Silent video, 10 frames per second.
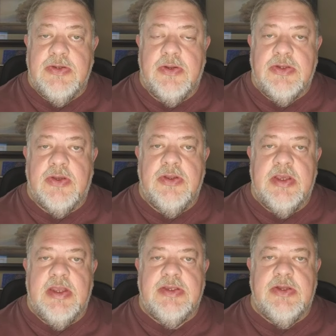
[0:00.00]
So it's good
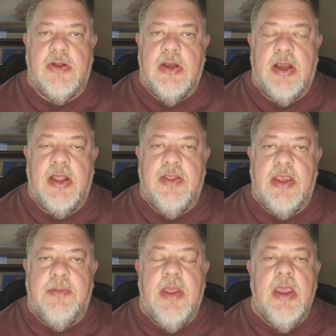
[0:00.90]
to get started on
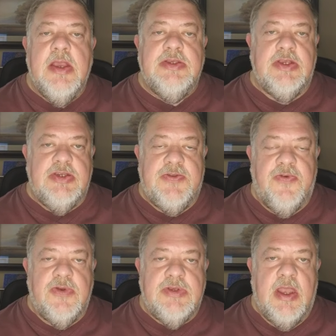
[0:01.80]
them, such as
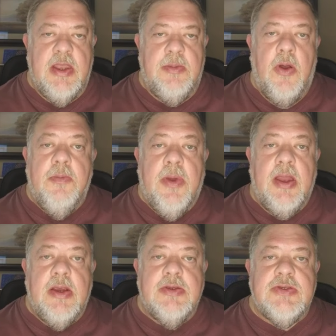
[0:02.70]
first-time home
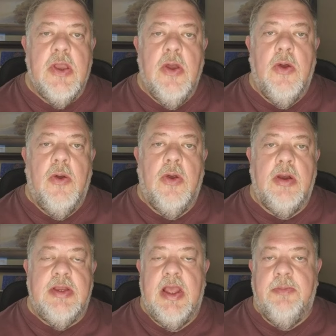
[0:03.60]
buyers
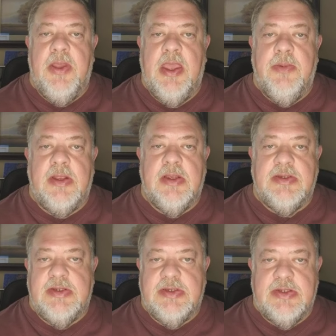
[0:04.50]
or down payment
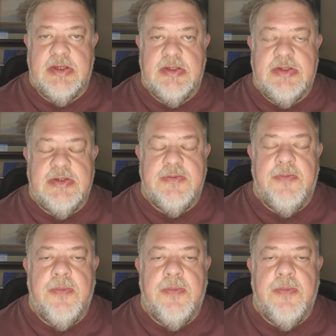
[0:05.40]
assistance.